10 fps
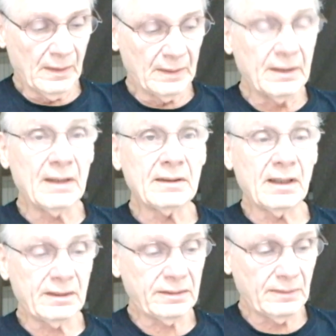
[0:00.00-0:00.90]
And then
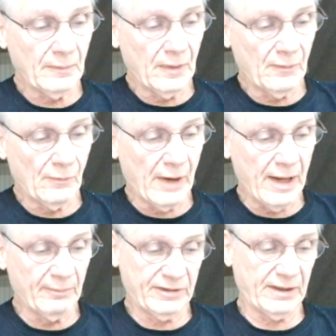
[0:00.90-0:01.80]
there's
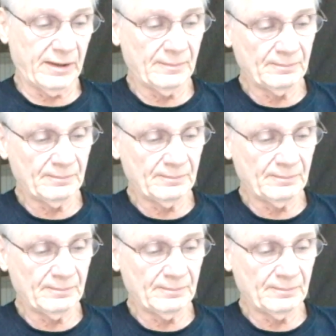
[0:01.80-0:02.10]
Ramsey.